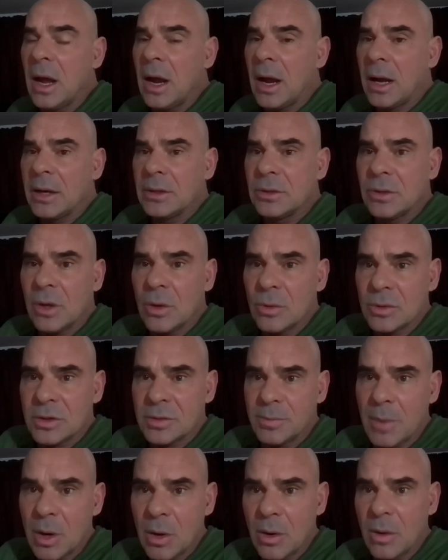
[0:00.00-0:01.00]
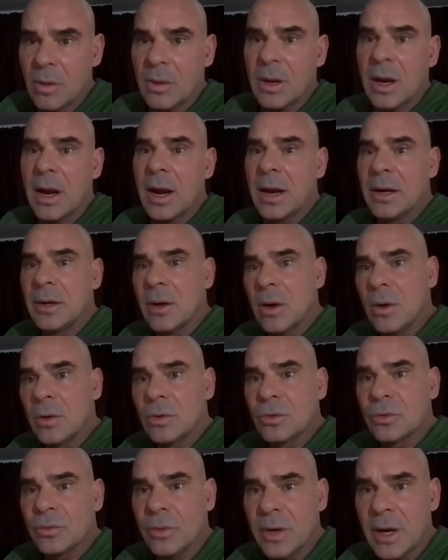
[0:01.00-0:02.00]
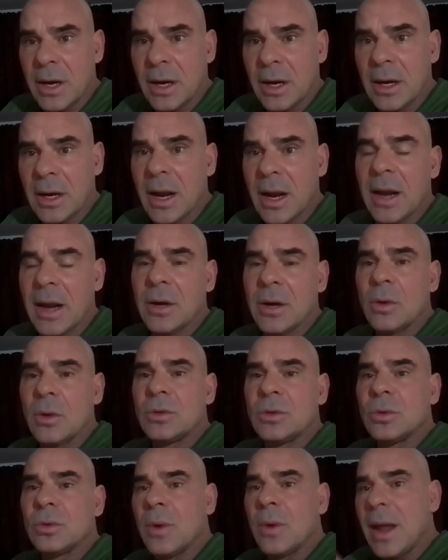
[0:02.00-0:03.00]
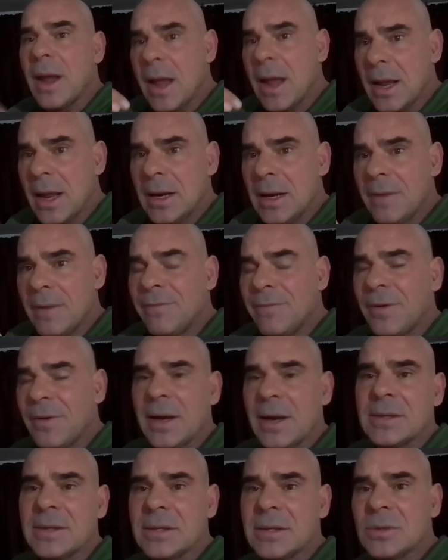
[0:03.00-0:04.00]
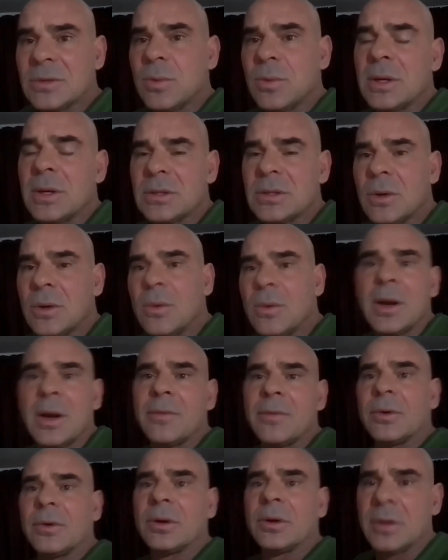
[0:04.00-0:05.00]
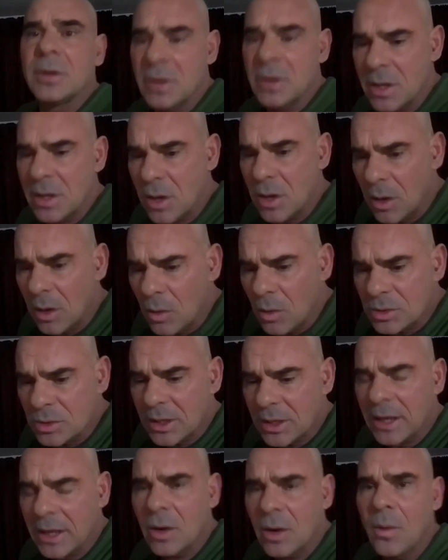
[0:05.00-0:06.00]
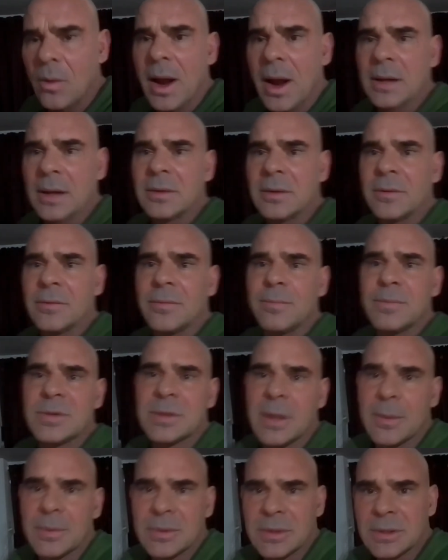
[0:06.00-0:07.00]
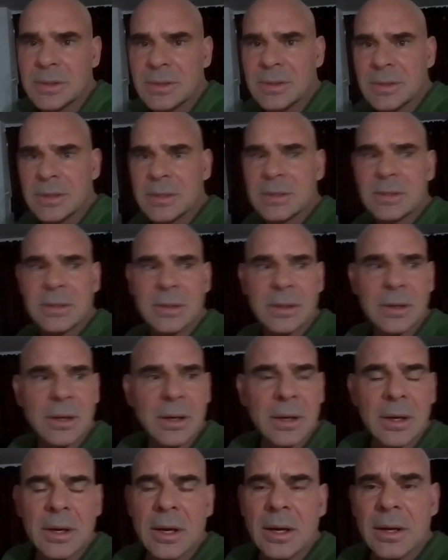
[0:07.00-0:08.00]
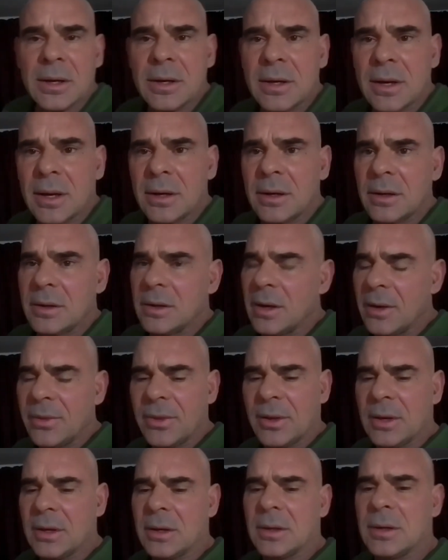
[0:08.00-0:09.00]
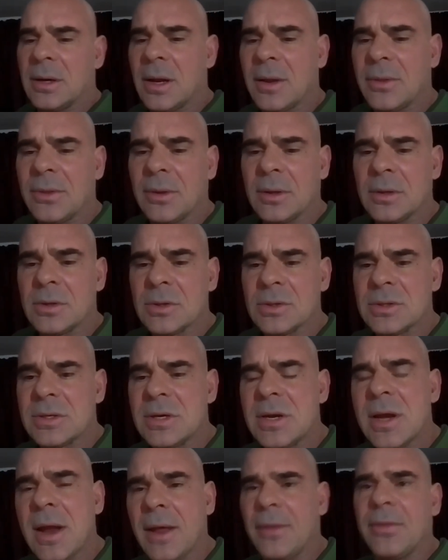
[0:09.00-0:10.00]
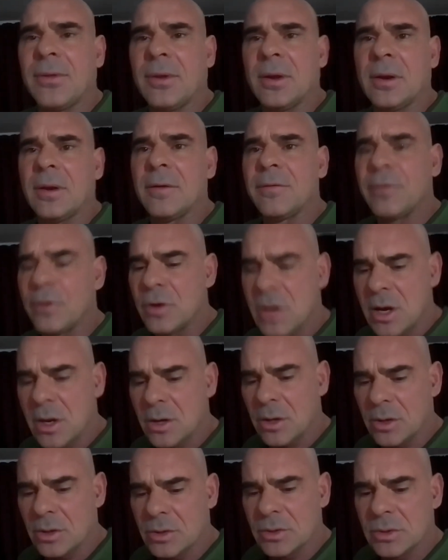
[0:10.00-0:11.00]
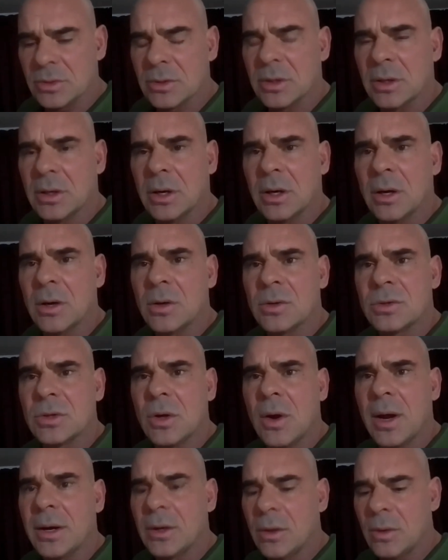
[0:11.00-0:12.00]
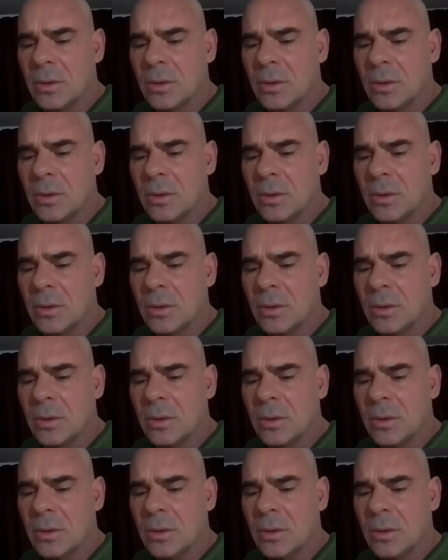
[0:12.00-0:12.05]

I don't smoke, I don't drink, I don't do any vices whatsoever. No psychoactive substances and nothing, just nothing. And for years, so